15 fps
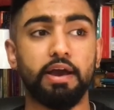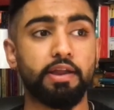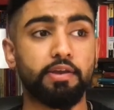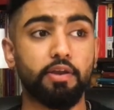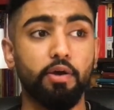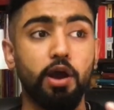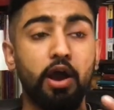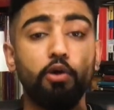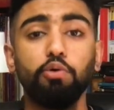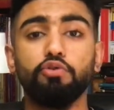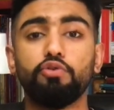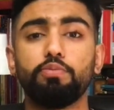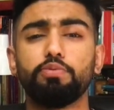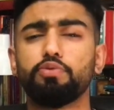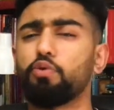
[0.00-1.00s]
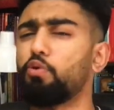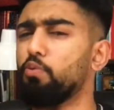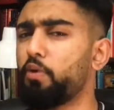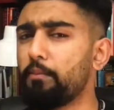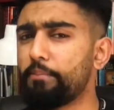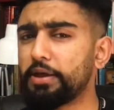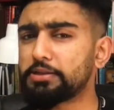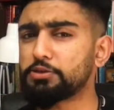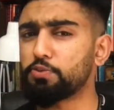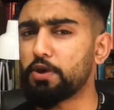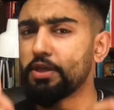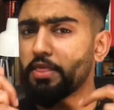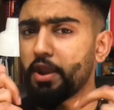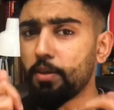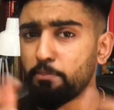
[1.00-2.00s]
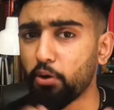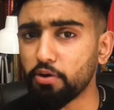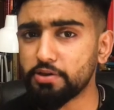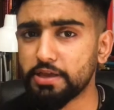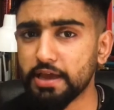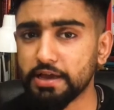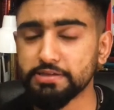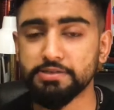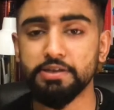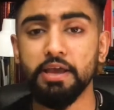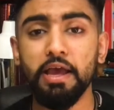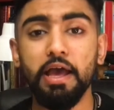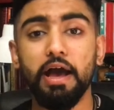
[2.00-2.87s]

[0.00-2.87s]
and our group thought, what better way than a podcast?